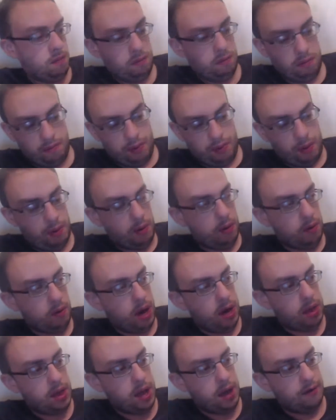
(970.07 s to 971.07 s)
Probably won't get
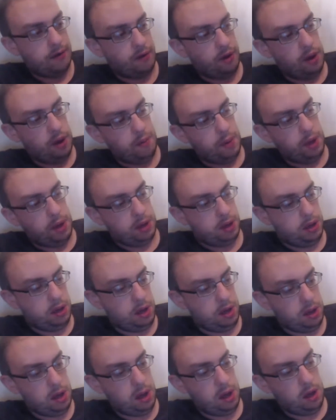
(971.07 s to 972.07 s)
that for it, but
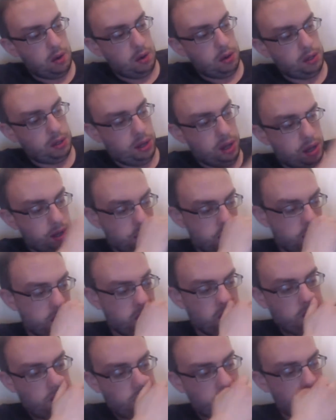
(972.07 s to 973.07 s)
I always let
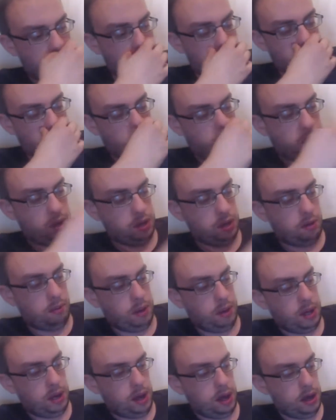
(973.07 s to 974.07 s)
this reasonably
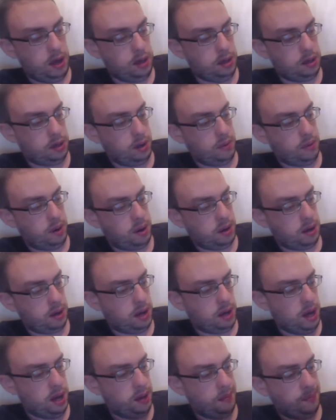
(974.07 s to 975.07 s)
high and see what I can
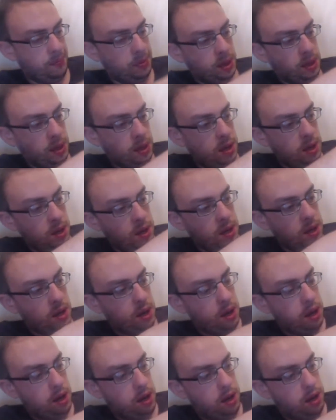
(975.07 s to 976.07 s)
get.
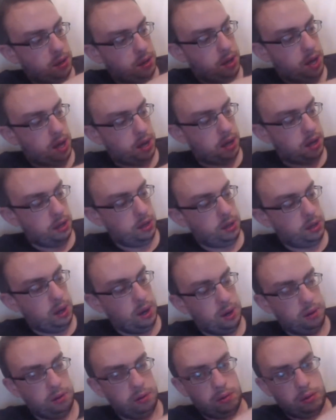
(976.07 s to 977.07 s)
Uh, Jack and
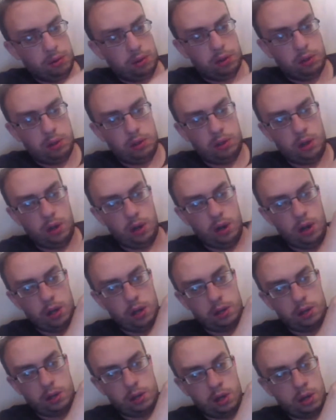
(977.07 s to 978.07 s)
Jones
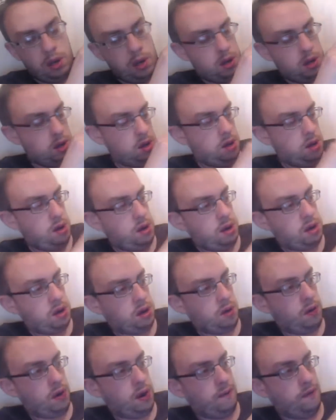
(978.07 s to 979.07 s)
shirt
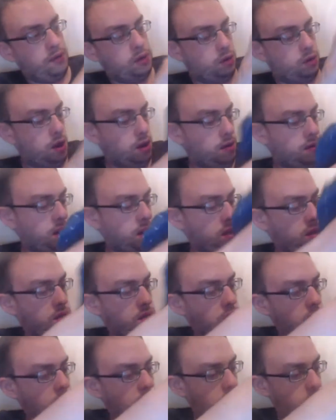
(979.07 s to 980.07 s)
going on for twelve ninety
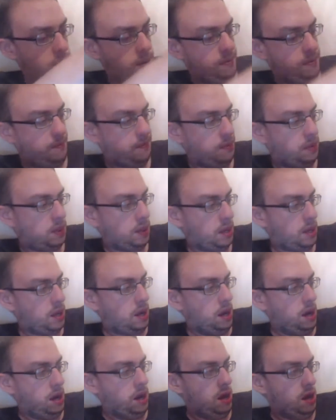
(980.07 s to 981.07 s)
nine, and
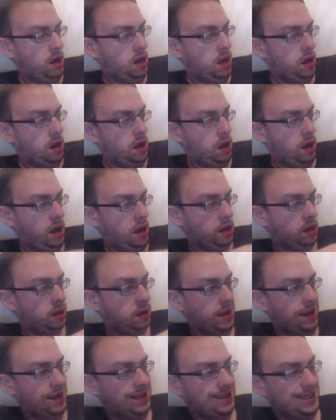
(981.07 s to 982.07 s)
a, an
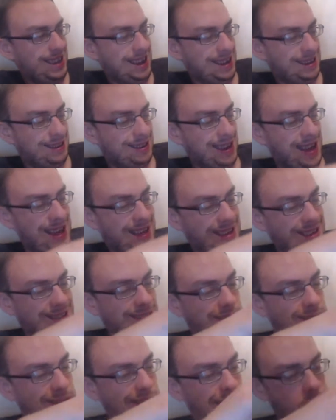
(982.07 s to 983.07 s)

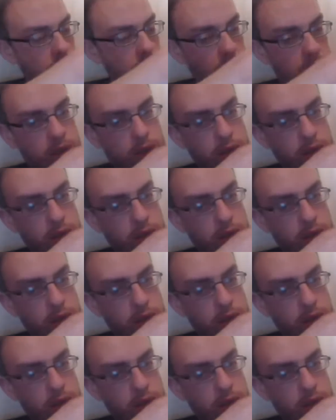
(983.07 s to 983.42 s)
XXXXL